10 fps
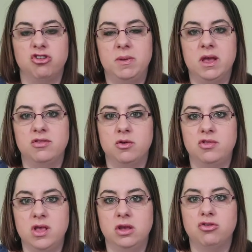just because
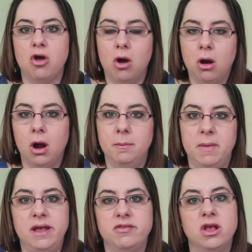those things are
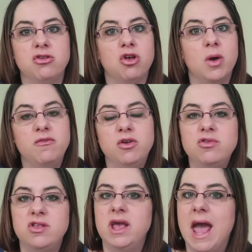amazing. So So if you
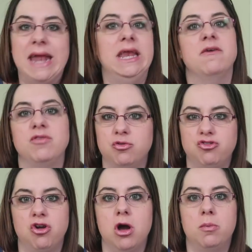see any of
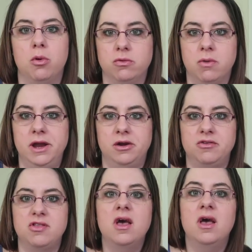those chalkboard
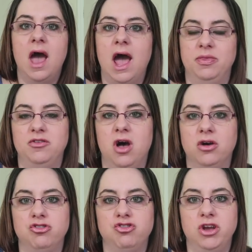writers at the
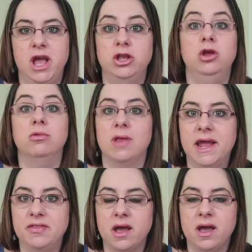Dollar Tree and you
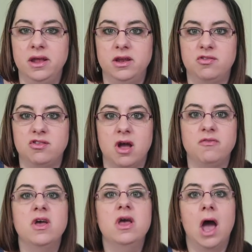like that kind of
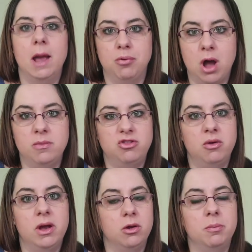stuff, I promise
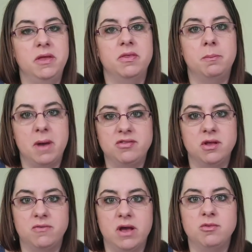you it'll be the best
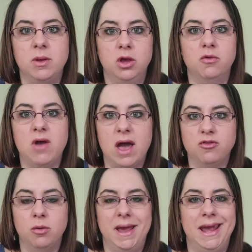investment you've
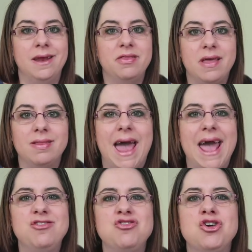ever made. They
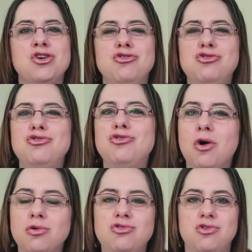last
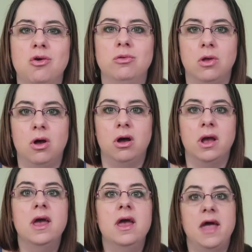so
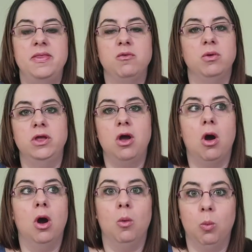long, and they really
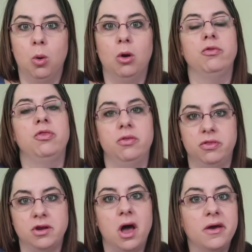are worth
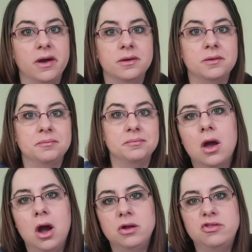the dollar.
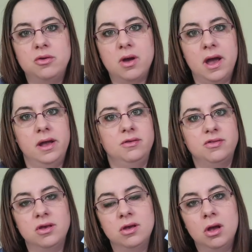Cards, you
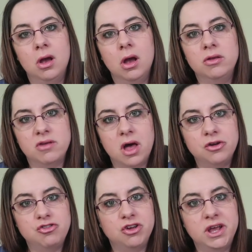guys.
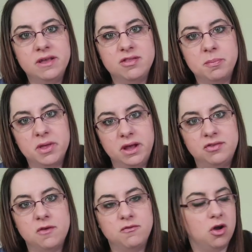Dollar Tree is the
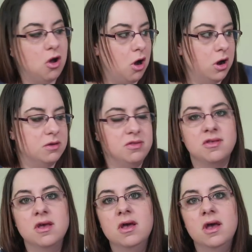place for
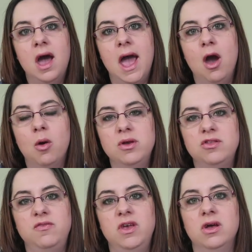cards. I
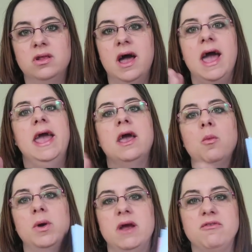always feel like
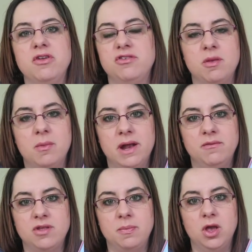whenever there's some kind
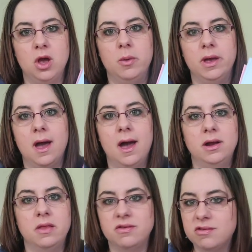of something going
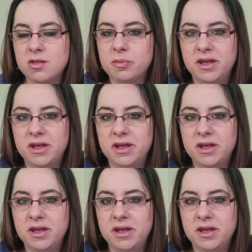on, this is the